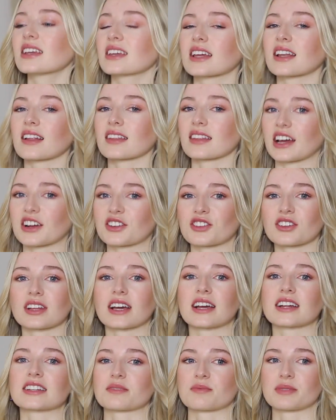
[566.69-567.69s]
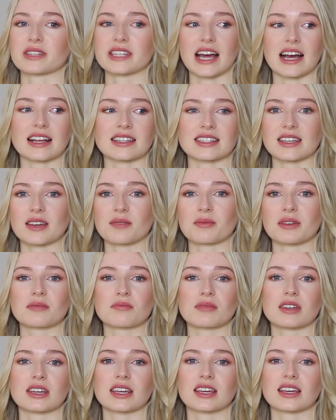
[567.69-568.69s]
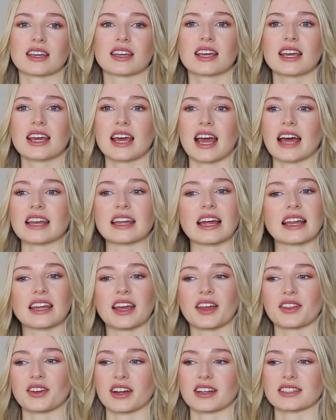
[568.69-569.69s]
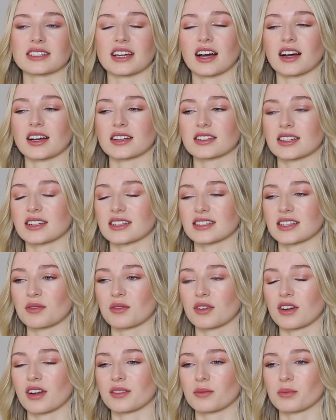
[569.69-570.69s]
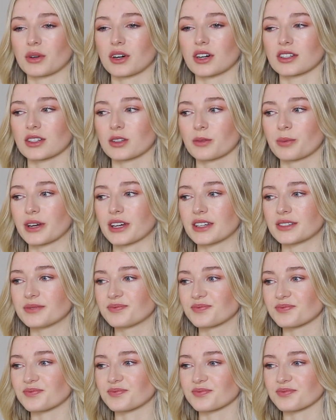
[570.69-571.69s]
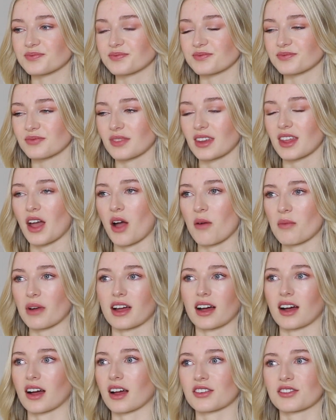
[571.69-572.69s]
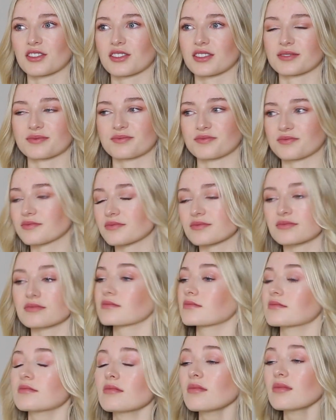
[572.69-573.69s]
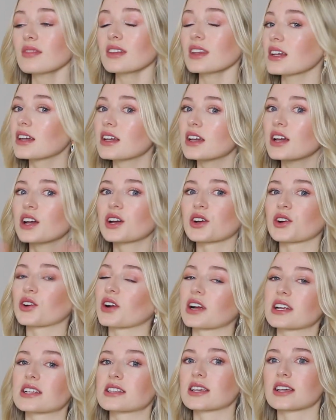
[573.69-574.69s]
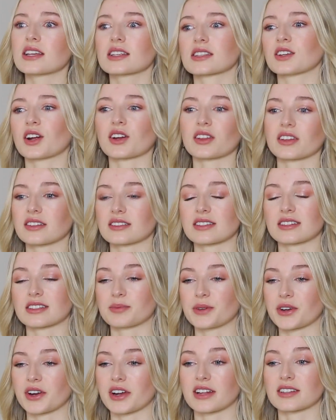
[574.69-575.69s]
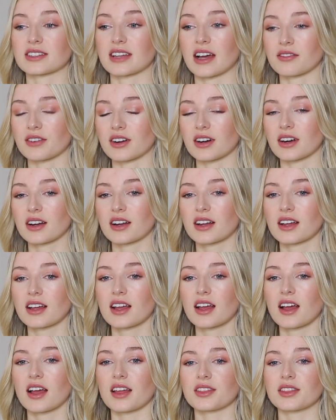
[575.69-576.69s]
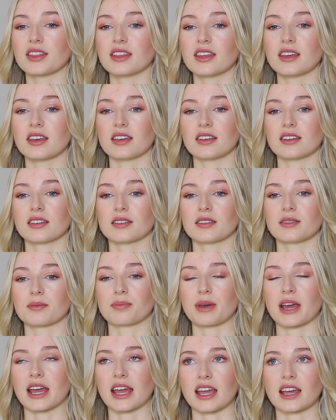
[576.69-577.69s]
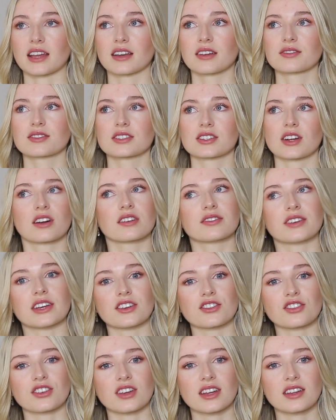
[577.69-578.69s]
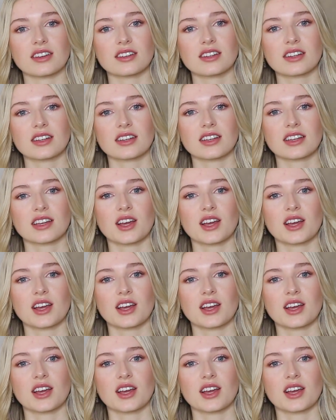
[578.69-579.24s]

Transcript: get electrolytes and potassium in me and any other antioxidants that were on the bottle. But oh my gosh, craziest, gnarliest experience ever. The pain of starvation